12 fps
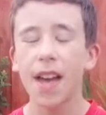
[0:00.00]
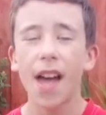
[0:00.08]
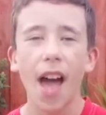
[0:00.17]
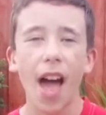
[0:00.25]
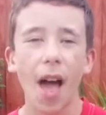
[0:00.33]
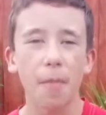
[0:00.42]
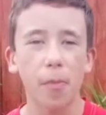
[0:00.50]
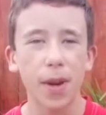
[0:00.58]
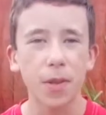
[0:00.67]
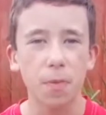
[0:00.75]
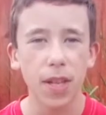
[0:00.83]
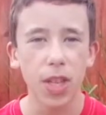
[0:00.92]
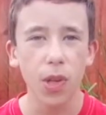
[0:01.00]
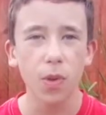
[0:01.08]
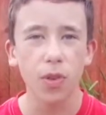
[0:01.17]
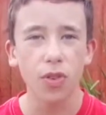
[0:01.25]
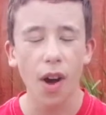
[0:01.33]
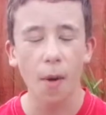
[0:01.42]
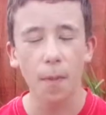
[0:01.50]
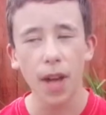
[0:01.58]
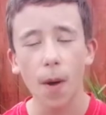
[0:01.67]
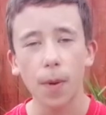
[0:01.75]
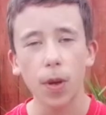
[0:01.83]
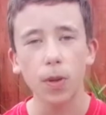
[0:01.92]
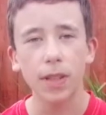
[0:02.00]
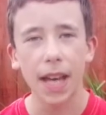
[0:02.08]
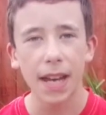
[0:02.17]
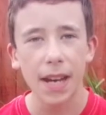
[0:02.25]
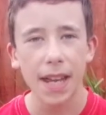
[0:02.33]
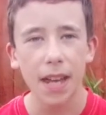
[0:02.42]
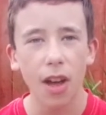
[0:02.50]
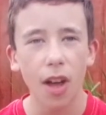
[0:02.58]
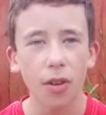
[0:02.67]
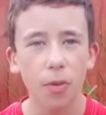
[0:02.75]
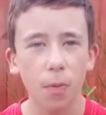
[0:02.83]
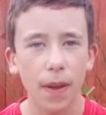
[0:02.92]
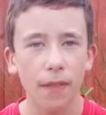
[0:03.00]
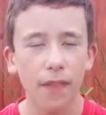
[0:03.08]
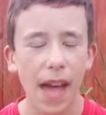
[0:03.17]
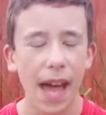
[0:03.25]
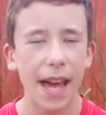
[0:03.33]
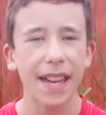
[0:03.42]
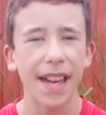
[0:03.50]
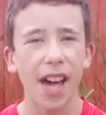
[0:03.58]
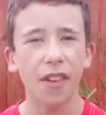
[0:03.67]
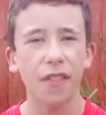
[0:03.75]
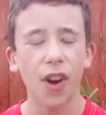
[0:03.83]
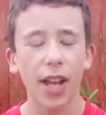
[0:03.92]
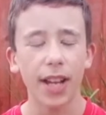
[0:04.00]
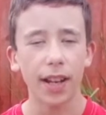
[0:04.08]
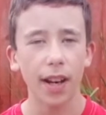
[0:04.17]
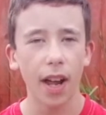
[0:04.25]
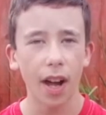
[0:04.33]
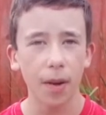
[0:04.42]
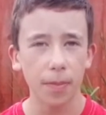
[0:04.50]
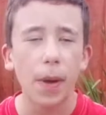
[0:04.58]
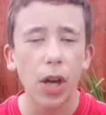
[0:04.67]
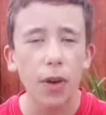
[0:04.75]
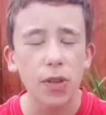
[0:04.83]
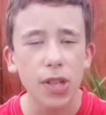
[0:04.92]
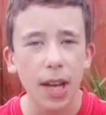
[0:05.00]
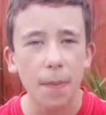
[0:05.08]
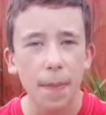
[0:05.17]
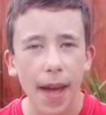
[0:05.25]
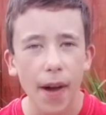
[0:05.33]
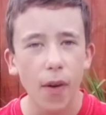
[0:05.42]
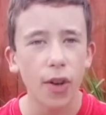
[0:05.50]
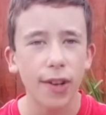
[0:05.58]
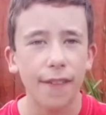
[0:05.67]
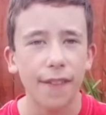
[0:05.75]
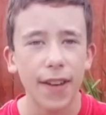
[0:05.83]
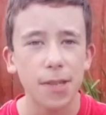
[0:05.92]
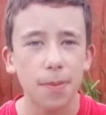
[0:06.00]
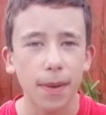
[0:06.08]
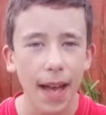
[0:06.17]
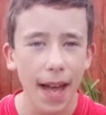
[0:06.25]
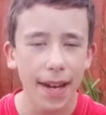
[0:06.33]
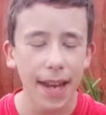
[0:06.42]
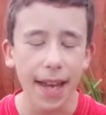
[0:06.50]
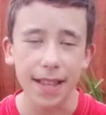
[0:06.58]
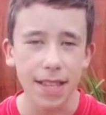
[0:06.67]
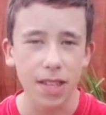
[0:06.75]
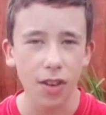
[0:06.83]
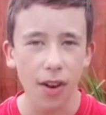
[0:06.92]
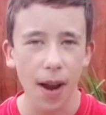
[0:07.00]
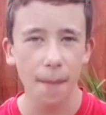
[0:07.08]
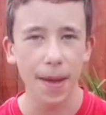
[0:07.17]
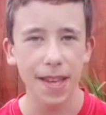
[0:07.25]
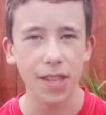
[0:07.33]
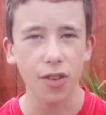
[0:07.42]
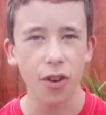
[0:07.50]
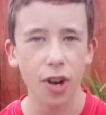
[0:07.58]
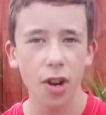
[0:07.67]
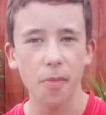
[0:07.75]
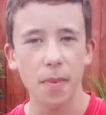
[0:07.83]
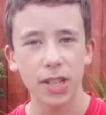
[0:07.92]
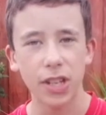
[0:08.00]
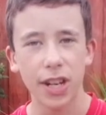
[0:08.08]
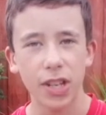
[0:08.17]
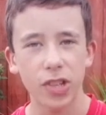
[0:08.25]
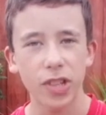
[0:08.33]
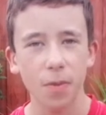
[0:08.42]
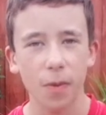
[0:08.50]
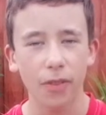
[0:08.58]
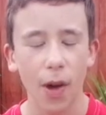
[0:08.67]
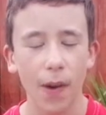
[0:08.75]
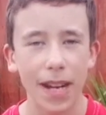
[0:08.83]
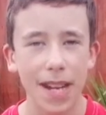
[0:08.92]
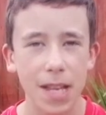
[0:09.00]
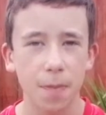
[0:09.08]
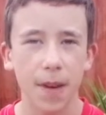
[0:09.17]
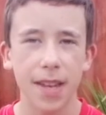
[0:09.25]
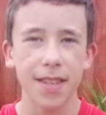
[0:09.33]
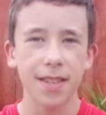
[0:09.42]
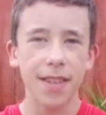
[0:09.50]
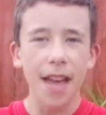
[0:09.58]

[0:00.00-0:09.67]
We upload daily with a Friday night update. Go check me out on Facebook and Instagram. It's Grow Your Imagination without any spaces.